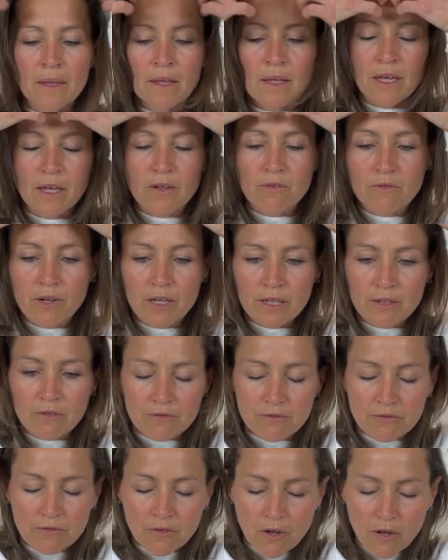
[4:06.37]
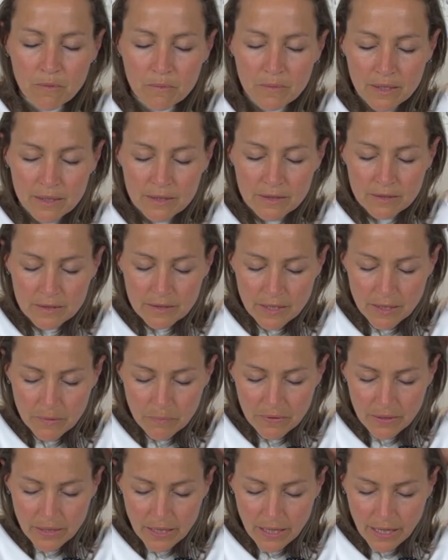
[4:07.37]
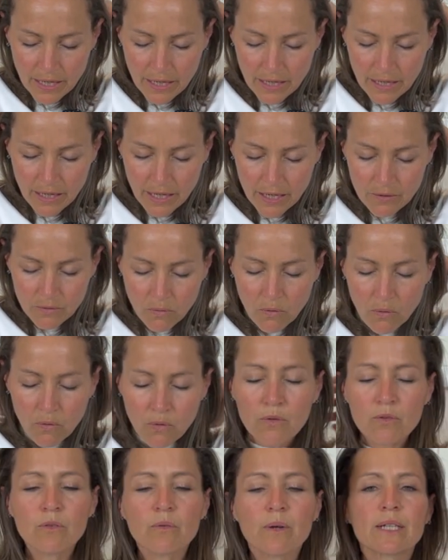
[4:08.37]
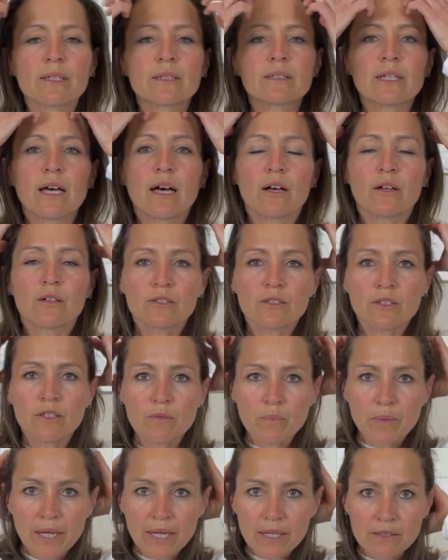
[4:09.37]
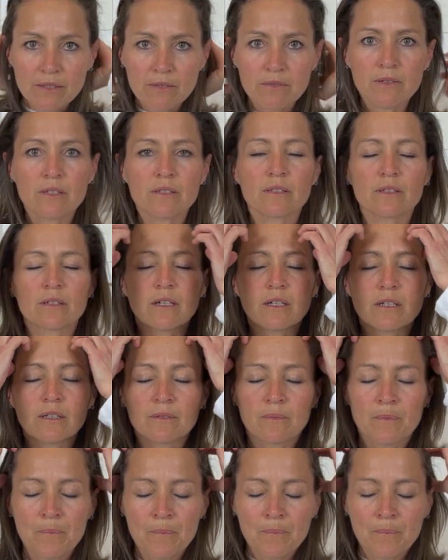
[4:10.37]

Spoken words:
and running from the tip of the hairline all the way down to the base of the skull.